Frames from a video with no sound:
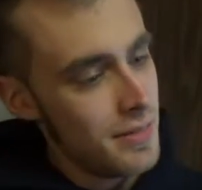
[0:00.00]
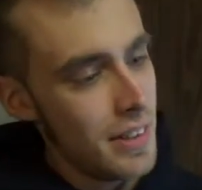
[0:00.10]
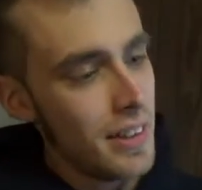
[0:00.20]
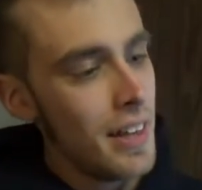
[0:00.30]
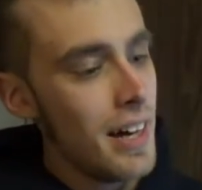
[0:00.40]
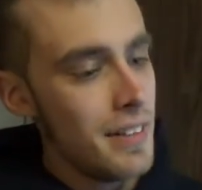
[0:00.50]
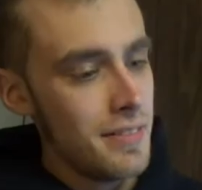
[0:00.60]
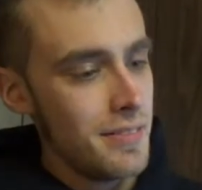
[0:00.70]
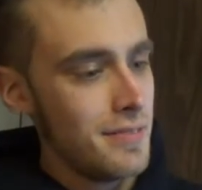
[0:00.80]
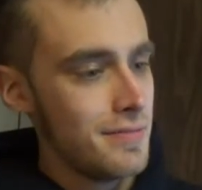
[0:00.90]
like
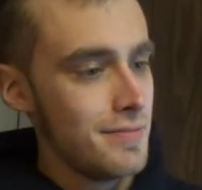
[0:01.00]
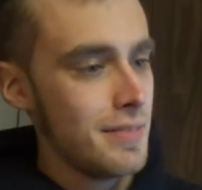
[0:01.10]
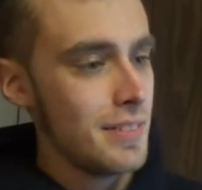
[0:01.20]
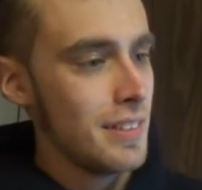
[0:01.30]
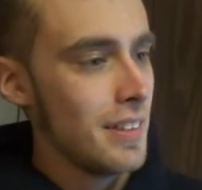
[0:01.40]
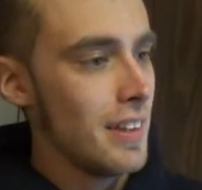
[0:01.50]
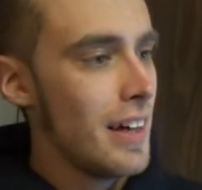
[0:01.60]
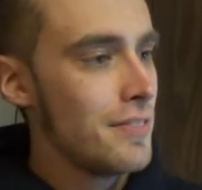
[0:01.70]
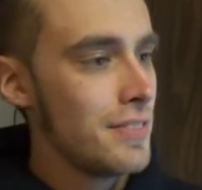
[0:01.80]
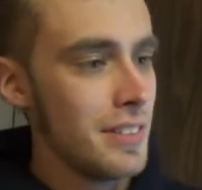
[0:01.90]
that to the left.